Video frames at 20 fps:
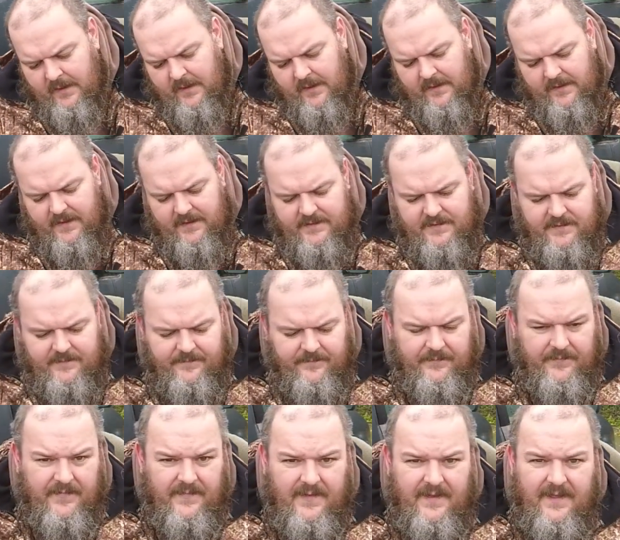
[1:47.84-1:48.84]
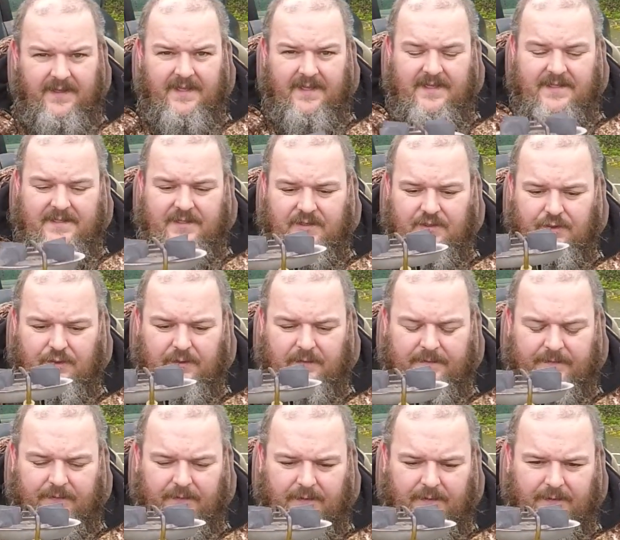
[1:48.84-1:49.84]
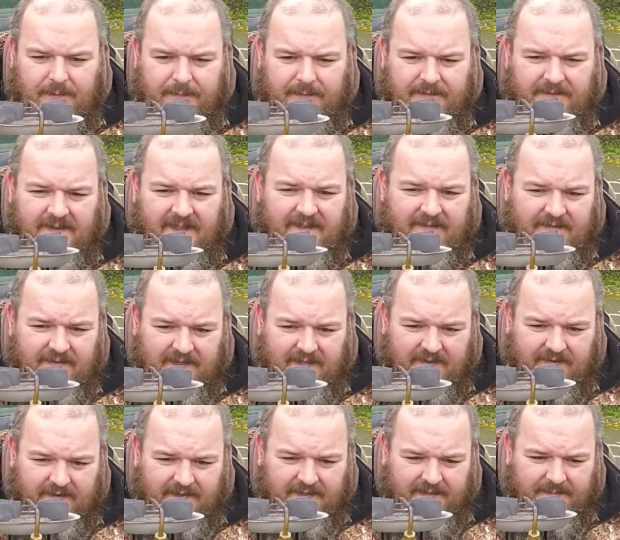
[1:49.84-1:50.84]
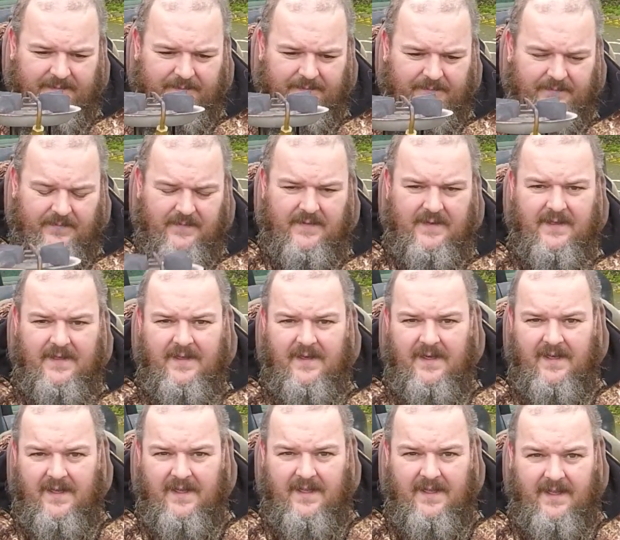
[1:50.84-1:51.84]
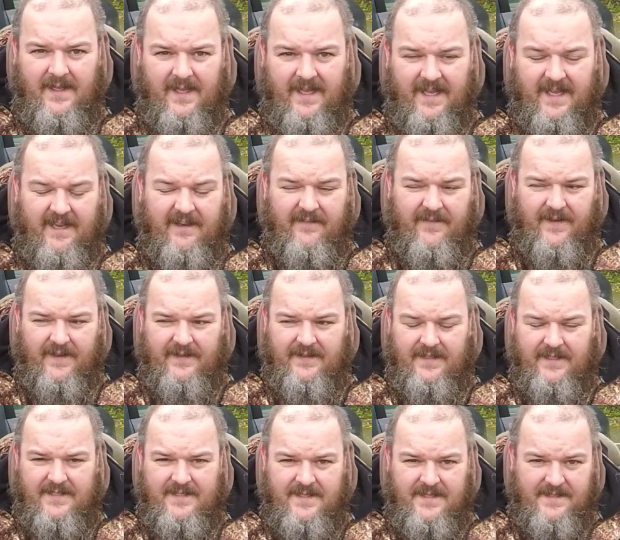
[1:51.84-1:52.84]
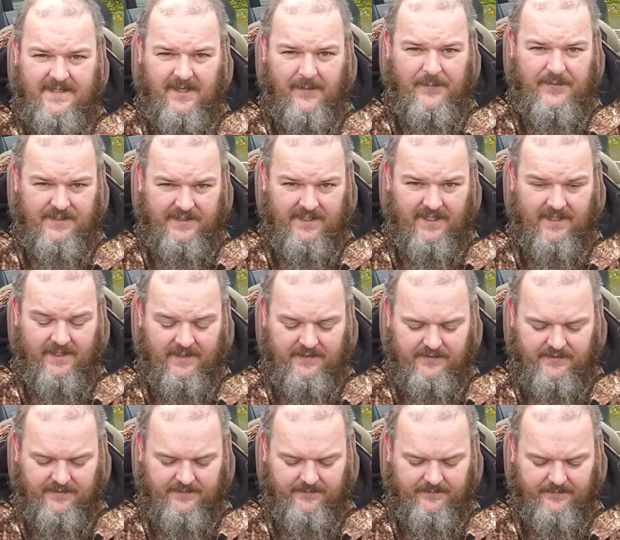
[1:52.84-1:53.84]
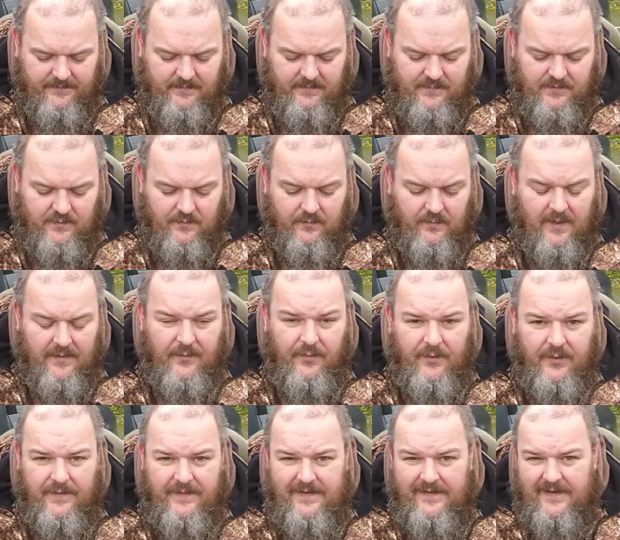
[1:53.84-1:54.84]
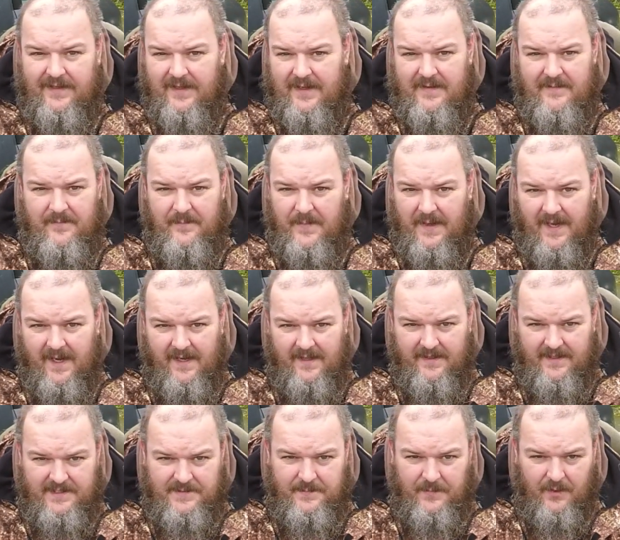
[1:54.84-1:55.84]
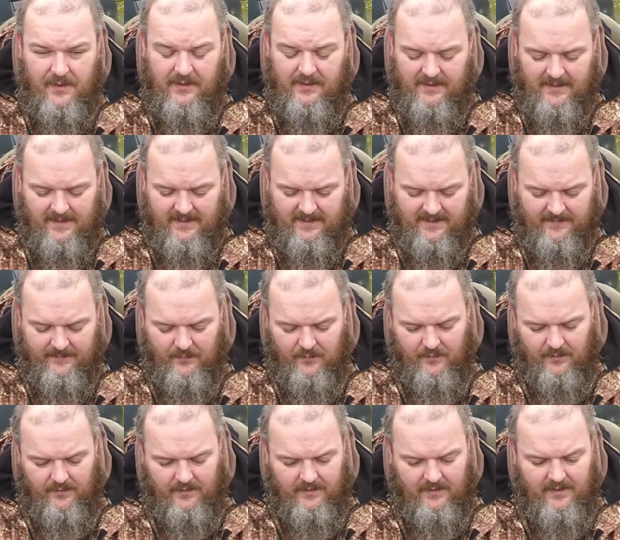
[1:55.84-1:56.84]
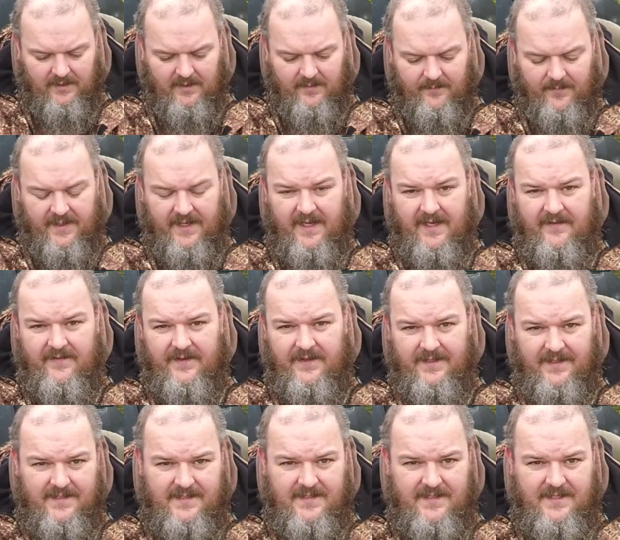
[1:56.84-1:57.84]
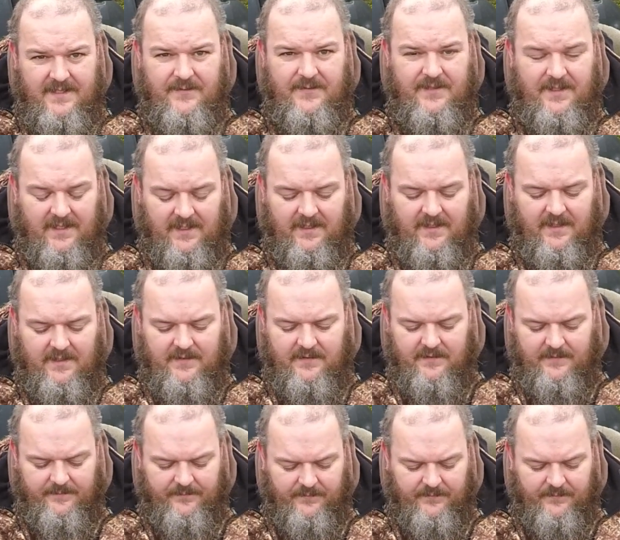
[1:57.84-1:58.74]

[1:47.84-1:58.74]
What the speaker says: This is the dual fuel 533. I have had this since I was a teenager, so I don't know if you can even buy this model anymore, but I have had this since I was a teenager.